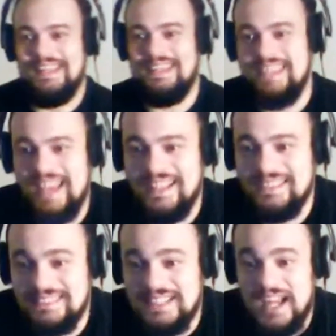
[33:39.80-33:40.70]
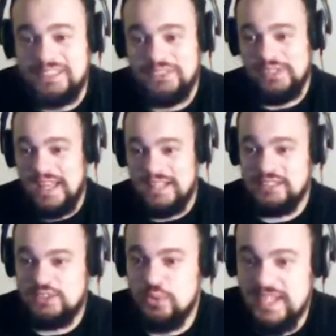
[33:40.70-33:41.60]
he actually
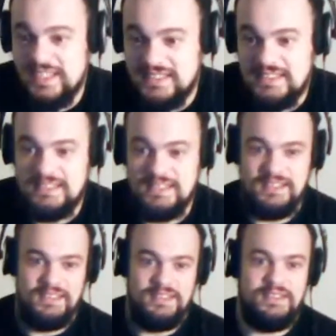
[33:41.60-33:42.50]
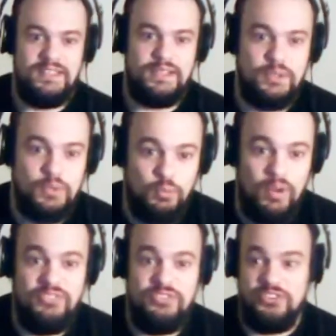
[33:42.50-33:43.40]
has twins, like
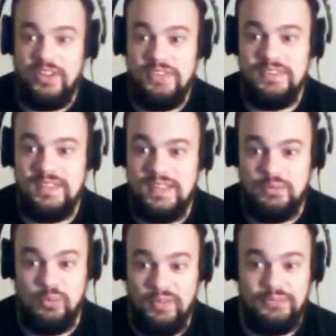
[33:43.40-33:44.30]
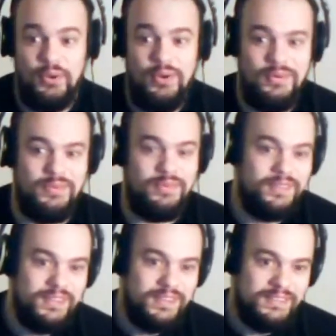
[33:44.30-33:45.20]
one son and one daughter.
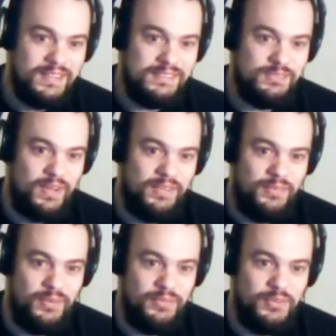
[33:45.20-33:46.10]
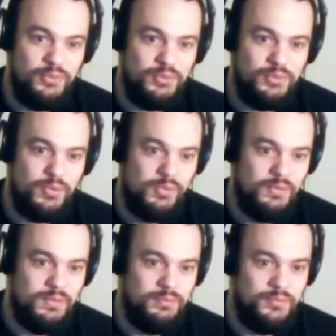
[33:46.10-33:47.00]
That's rather
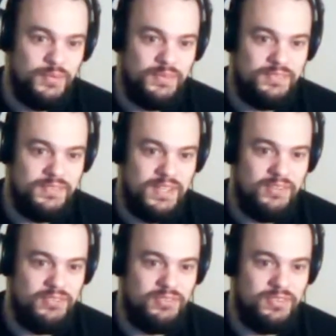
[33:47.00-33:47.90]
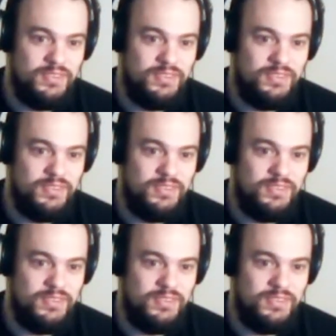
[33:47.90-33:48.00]
unusual, but yes.